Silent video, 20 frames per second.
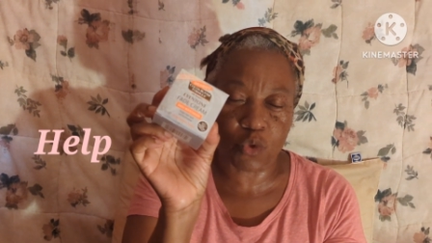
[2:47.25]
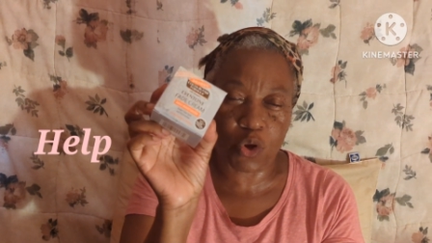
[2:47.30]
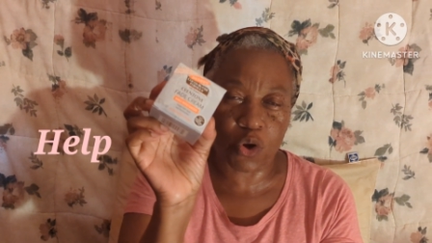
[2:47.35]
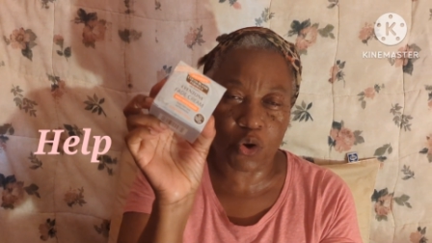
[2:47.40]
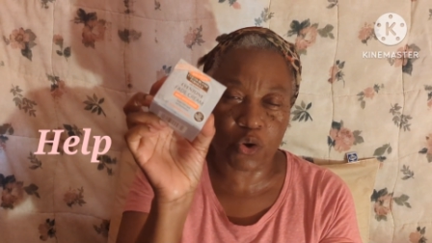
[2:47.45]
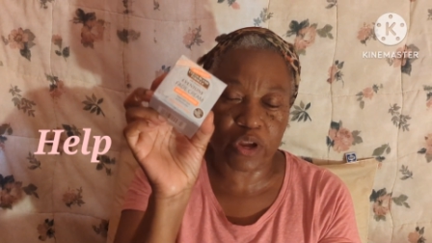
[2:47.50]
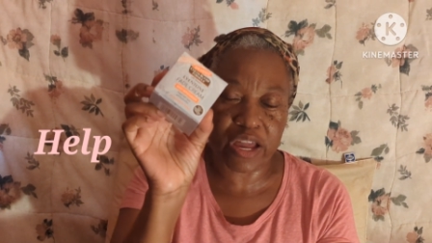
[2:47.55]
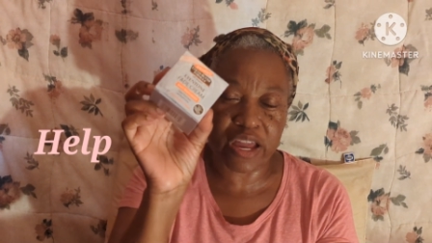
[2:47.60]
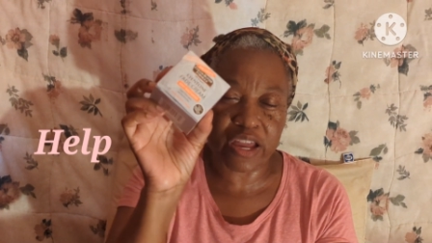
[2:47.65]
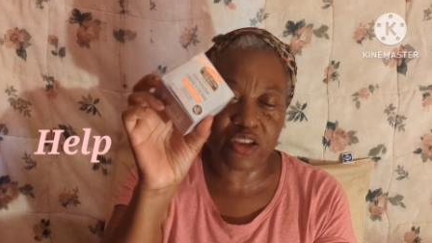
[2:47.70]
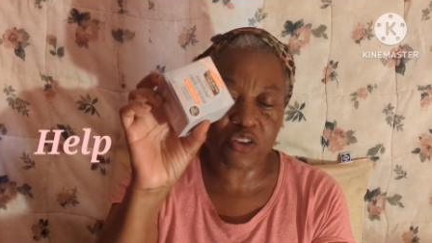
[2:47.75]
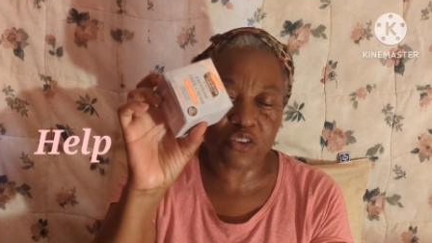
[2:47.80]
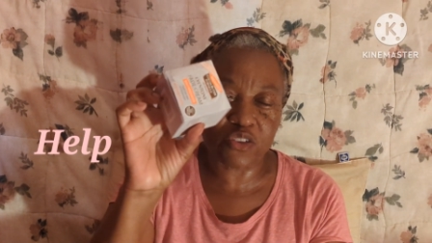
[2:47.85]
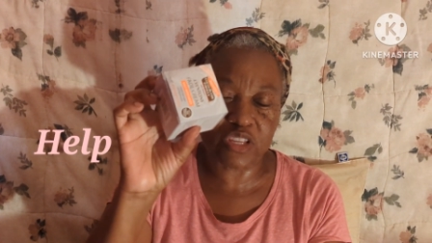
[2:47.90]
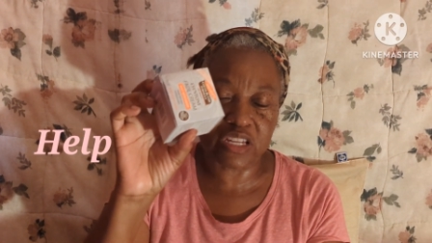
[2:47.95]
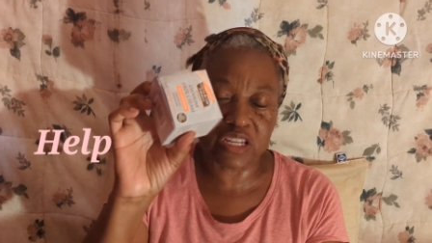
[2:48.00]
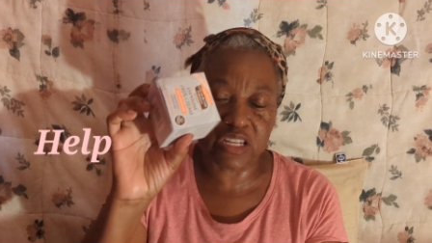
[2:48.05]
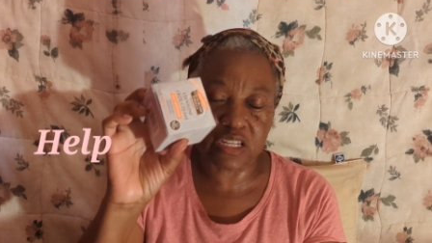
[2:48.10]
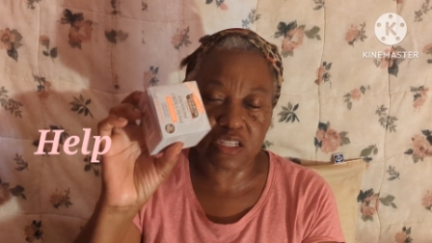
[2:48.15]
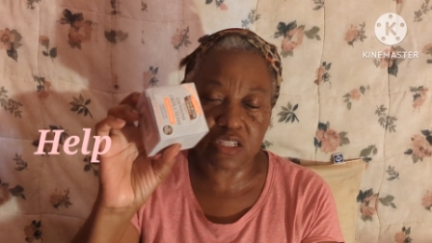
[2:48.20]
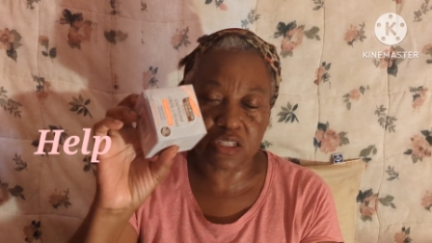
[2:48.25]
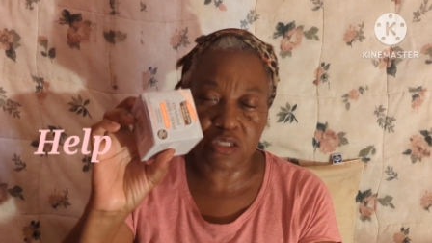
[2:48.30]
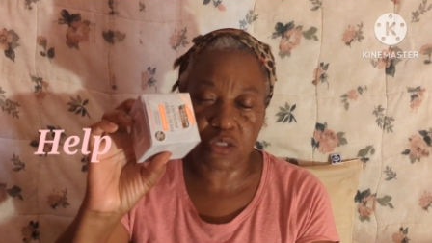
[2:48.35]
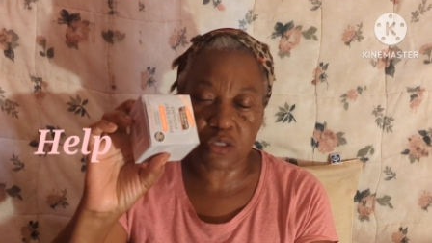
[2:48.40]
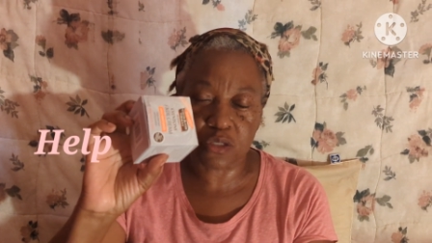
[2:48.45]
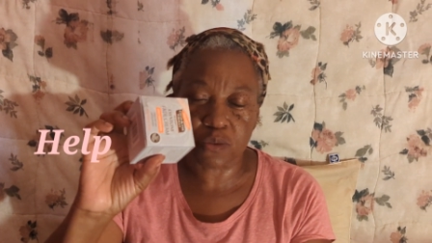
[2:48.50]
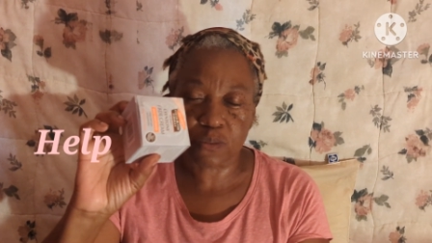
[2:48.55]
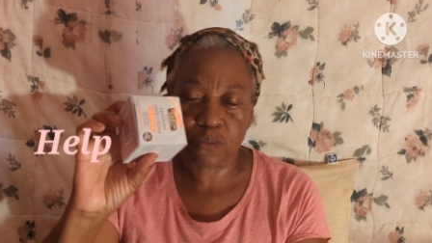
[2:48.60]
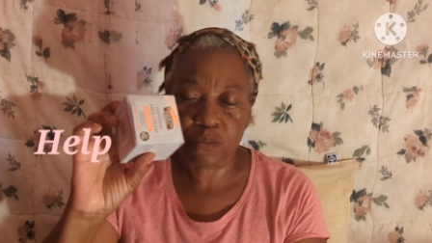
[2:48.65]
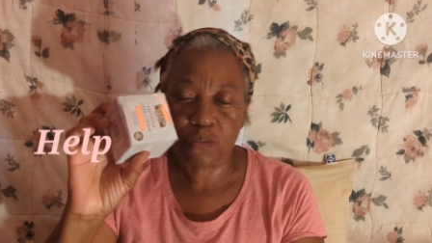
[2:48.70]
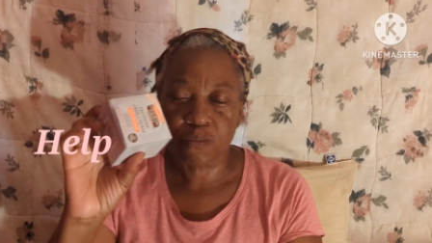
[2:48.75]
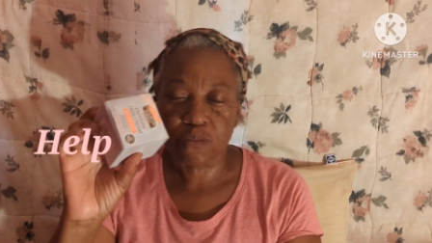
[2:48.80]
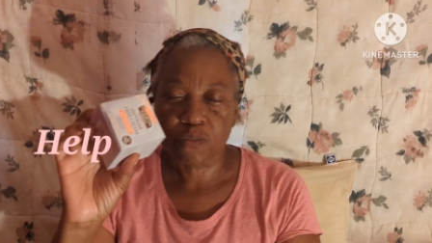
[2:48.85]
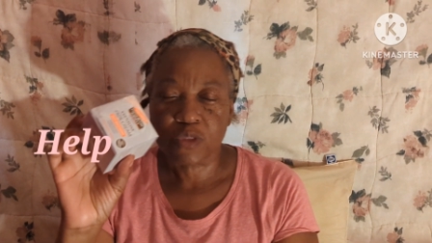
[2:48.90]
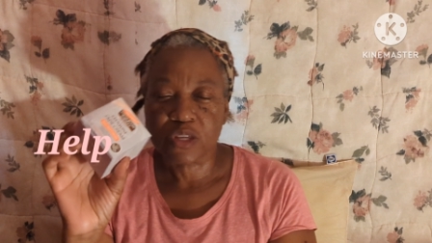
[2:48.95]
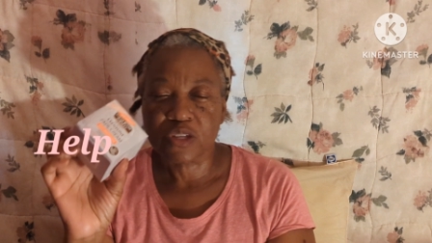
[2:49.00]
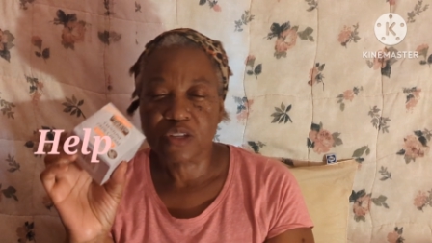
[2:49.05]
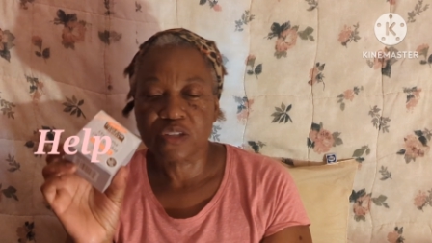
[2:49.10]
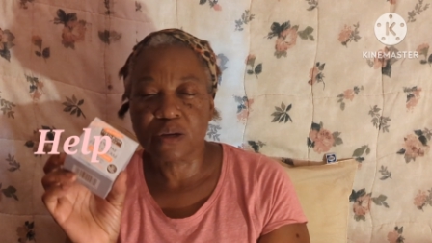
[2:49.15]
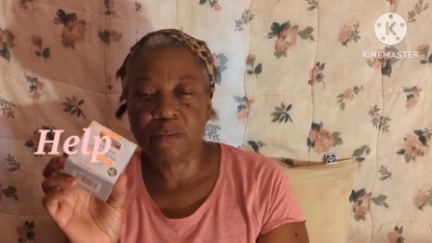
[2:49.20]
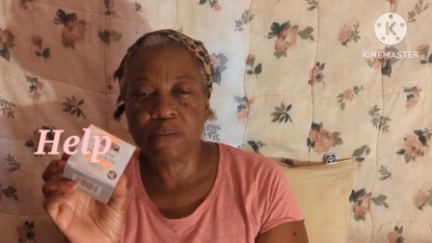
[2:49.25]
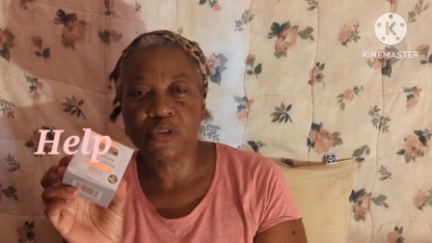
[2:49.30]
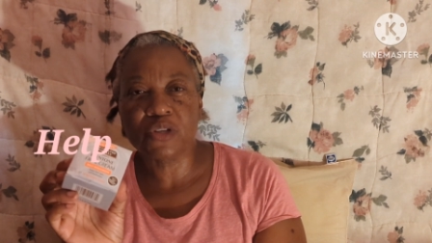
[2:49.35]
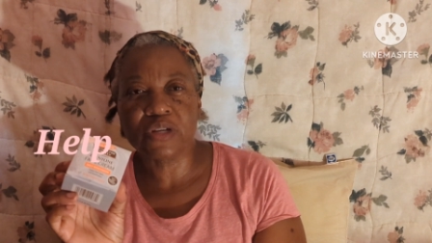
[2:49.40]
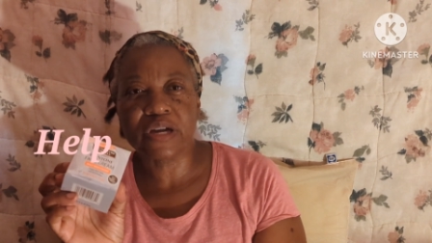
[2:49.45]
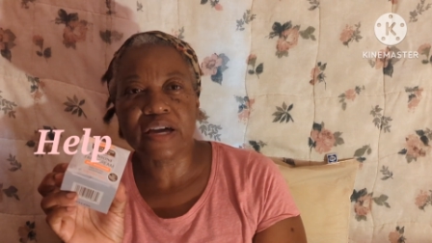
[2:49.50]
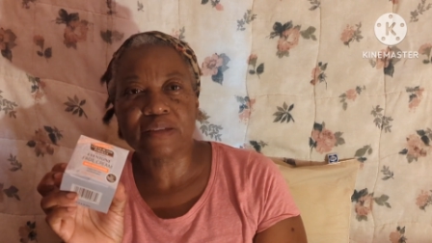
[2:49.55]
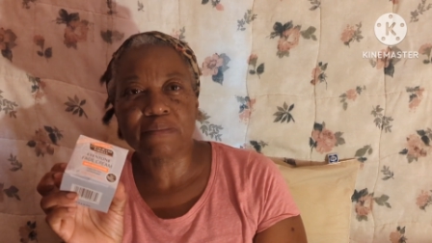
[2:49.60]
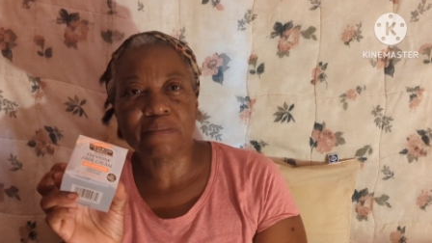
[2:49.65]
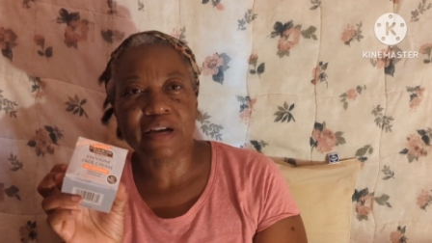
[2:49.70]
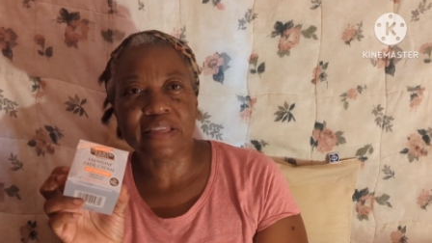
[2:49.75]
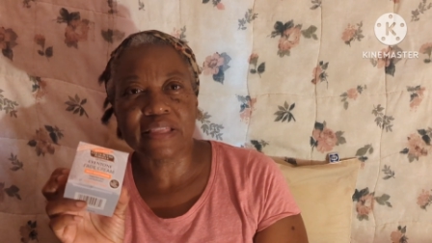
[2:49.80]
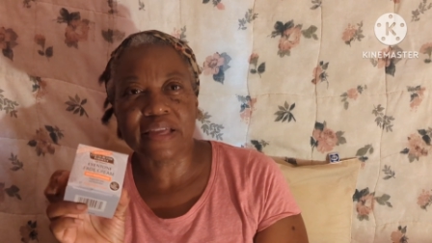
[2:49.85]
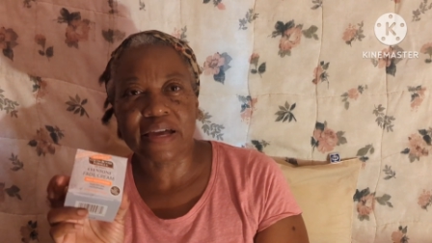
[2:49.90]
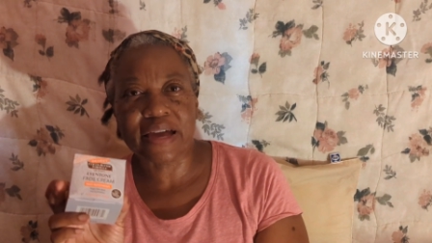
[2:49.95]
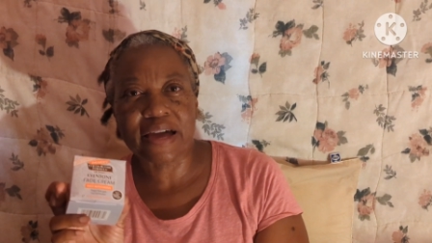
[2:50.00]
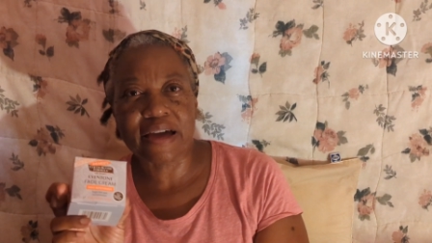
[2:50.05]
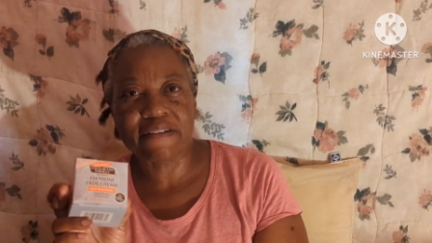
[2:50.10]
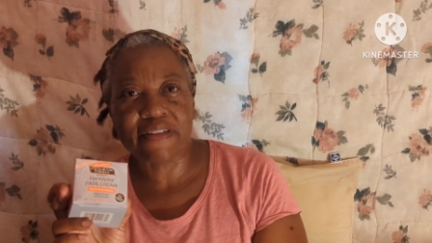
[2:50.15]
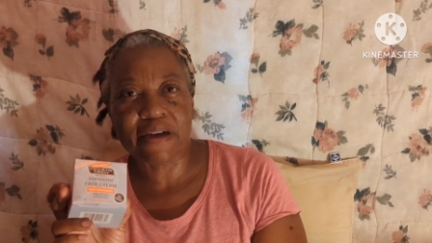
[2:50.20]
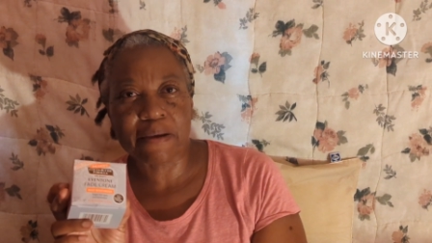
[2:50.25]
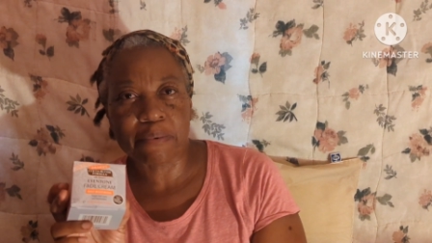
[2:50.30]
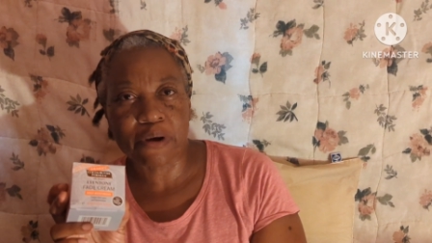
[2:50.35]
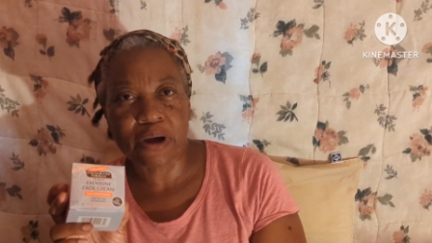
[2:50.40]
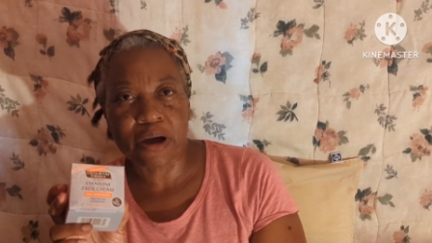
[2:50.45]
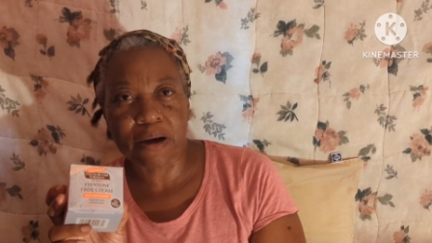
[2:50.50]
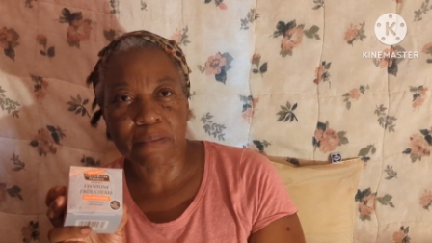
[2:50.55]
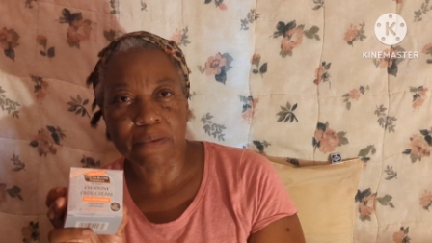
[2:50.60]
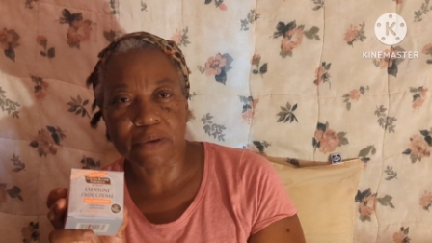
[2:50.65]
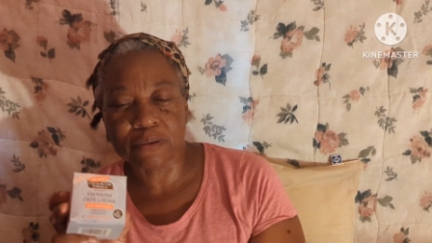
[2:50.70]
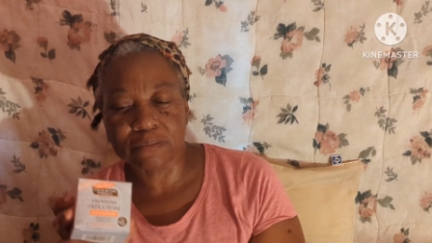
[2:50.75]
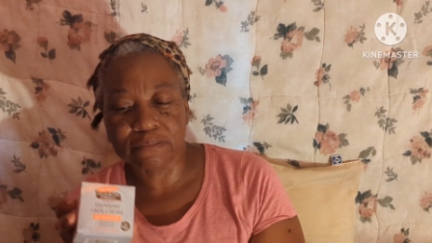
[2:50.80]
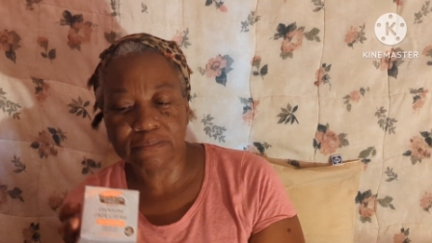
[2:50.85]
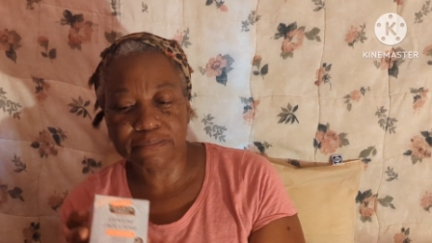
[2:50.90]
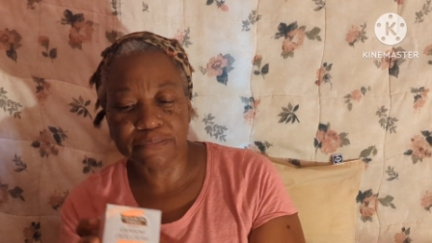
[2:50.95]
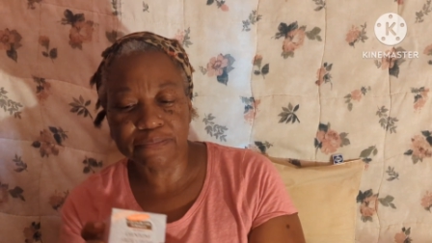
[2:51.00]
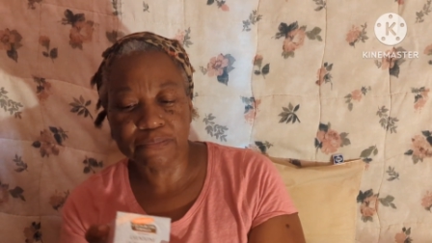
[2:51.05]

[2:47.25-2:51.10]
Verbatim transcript: Okay, your knees. Some of you guys might not have that problem.